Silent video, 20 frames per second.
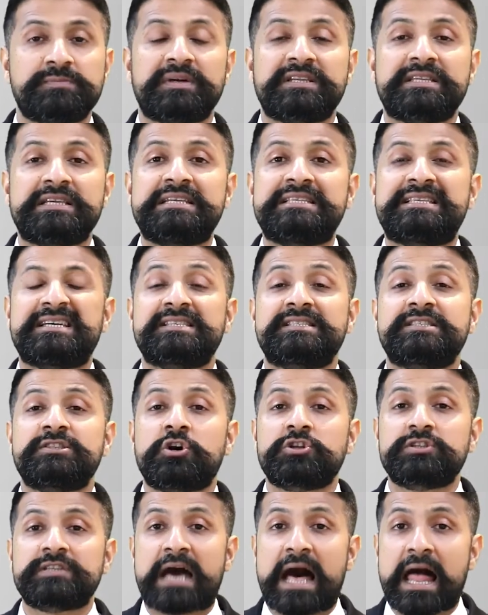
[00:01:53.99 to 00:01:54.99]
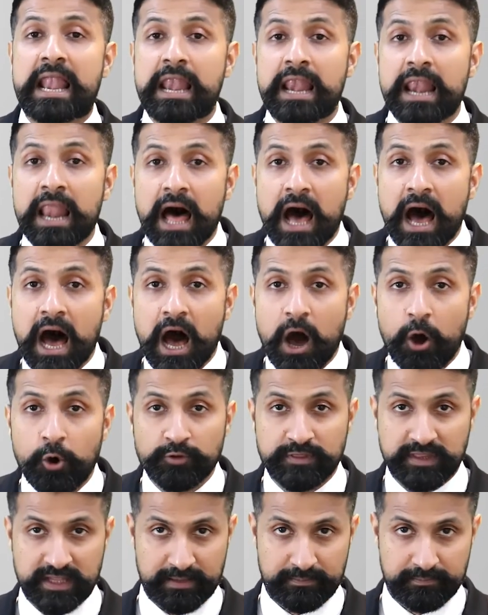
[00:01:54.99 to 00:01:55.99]
but he does not
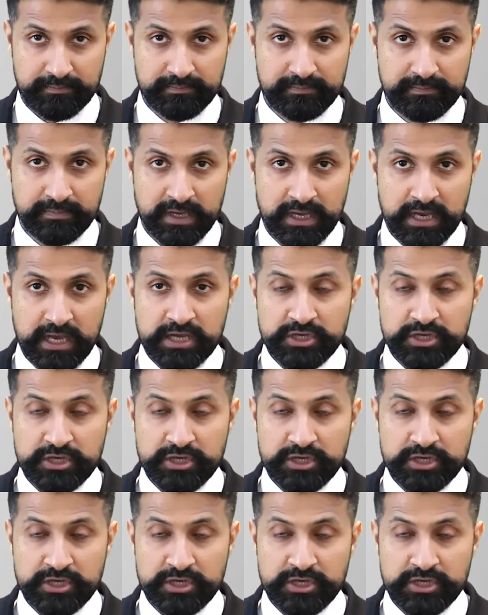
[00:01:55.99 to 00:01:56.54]
allow them